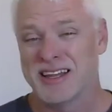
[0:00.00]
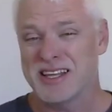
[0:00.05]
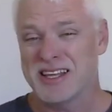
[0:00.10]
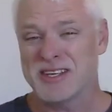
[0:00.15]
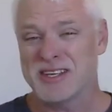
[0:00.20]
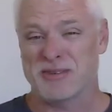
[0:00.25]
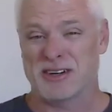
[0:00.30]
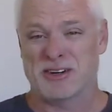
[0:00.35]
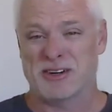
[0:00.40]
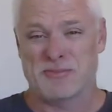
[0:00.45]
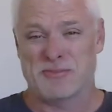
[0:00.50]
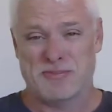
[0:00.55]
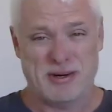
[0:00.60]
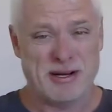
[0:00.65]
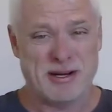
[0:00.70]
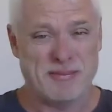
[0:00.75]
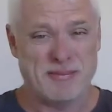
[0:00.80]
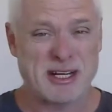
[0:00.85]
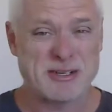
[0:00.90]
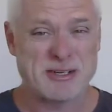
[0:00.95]
This one could
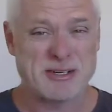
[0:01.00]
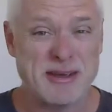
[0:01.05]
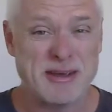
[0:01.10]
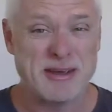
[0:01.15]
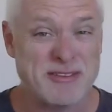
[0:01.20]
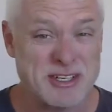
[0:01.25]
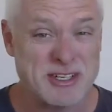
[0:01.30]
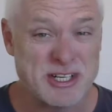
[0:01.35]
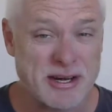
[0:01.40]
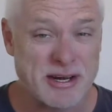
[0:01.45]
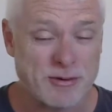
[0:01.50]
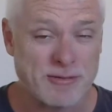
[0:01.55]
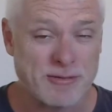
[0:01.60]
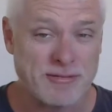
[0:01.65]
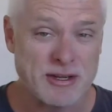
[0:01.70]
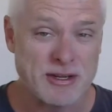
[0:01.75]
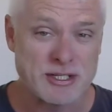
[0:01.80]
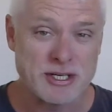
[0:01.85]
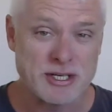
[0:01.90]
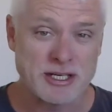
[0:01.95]
pretty much be for general
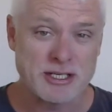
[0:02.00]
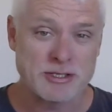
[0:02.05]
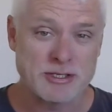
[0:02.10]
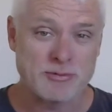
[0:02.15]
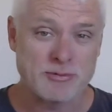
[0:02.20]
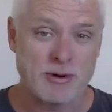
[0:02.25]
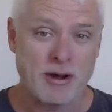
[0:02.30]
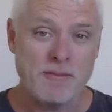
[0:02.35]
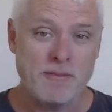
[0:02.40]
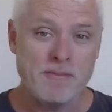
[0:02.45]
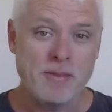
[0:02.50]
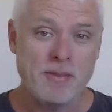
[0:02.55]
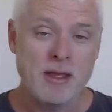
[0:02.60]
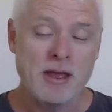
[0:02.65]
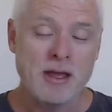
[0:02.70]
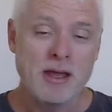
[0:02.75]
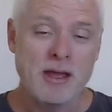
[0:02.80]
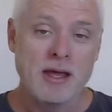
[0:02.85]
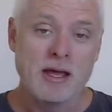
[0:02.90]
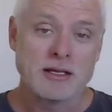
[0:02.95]
fishing as well.
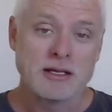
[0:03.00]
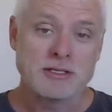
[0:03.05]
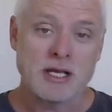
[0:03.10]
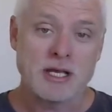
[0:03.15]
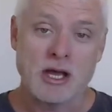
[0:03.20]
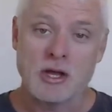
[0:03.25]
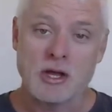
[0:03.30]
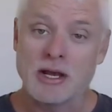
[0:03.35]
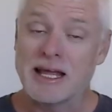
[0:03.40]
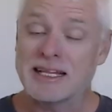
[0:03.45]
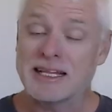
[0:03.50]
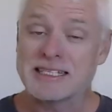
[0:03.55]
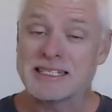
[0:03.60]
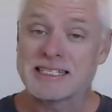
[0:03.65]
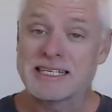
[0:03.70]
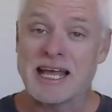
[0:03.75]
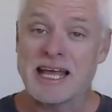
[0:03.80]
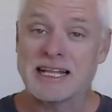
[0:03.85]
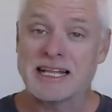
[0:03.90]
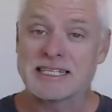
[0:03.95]
So
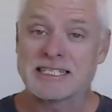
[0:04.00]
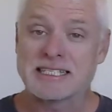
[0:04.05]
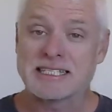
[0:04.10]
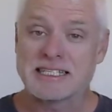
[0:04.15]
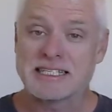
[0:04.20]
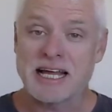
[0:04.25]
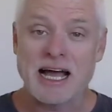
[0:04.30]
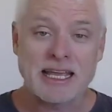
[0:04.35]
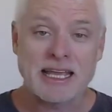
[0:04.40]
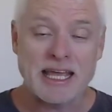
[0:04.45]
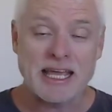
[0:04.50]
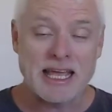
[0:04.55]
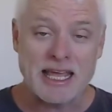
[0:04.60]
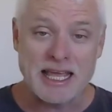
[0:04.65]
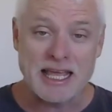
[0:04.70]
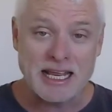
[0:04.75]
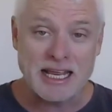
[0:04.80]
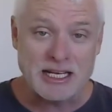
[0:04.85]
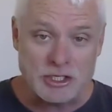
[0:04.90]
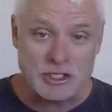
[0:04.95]
let's get stuck
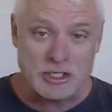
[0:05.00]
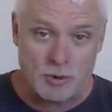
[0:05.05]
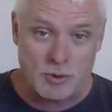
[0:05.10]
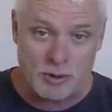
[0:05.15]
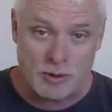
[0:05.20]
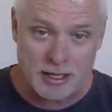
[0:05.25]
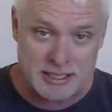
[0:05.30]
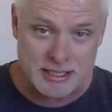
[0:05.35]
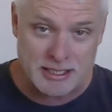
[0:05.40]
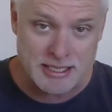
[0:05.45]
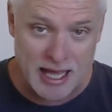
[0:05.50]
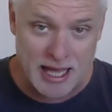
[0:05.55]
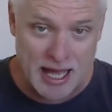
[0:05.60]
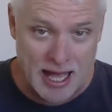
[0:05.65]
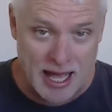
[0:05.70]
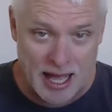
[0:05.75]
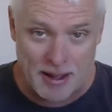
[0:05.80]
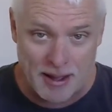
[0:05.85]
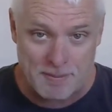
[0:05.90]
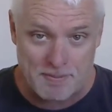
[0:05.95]
into it.
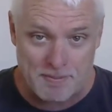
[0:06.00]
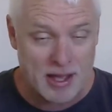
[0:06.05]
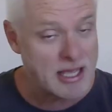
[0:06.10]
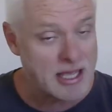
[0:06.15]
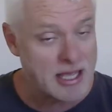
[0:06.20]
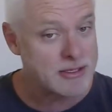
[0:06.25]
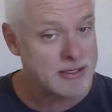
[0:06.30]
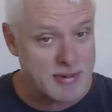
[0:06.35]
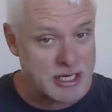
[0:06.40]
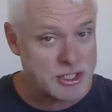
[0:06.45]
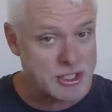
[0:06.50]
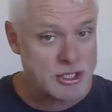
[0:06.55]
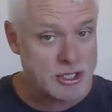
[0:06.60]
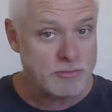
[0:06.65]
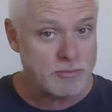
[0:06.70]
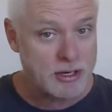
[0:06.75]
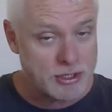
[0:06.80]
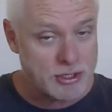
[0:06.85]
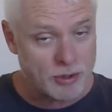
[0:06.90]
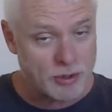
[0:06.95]
As I
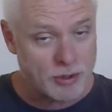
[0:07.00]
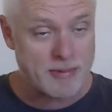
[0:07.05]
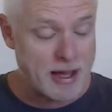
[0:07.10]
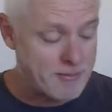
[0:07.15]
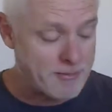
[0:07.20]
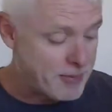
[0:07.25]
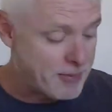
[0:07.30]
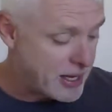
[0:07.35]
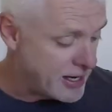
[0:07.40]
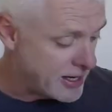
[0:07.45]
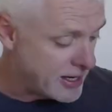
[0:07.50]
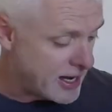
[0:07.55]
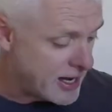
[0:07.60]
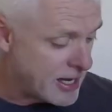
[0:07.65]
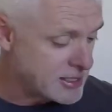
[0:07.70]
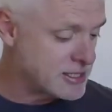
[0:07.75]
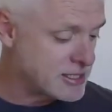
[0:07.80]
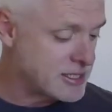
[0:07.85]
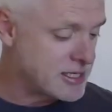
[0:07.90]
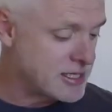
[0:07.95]
mentioned, we're talking about
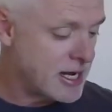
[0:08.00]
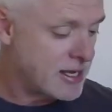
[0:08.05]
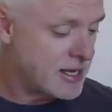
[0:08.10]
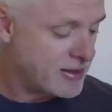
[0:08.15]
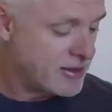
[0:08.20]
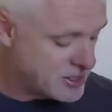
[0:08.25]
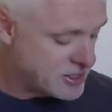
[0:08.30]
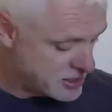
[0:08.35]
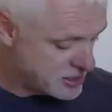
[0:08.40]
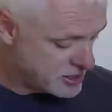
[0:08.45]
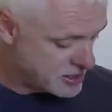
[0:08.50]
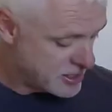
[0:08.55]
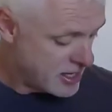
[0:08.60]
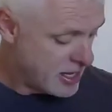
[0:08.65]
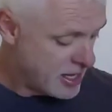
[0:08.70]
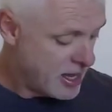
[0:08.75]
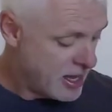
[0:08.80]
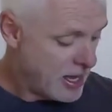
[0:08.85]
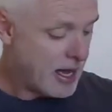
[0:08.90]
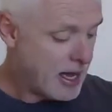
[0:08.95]
Baitcasters today. This is
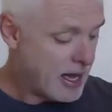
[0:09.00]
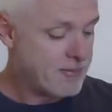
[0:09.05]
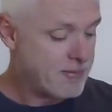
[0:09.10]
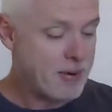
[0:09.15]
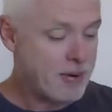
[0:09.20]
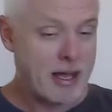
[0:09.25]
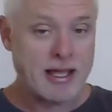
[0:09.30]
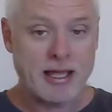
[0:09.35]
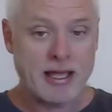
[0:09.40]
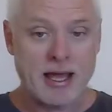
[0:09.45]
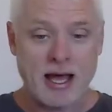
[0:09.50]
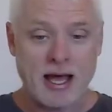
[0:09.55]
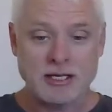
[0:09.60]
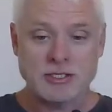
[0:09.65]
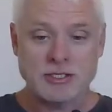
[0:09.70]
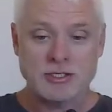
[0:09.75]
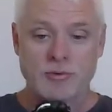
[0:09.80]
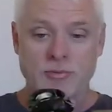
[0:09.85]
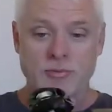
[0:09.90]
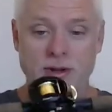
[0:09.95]
a
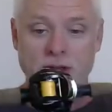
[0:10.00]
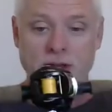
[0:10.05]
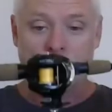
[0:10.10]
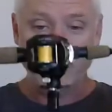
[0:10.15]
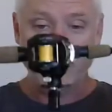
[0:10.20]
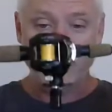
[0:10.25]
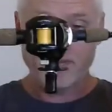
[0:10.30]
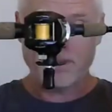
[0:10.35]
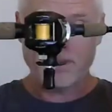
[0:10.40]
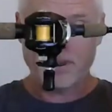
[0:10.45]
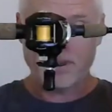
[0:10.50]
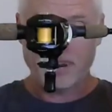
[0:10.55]
Baitcaster reel.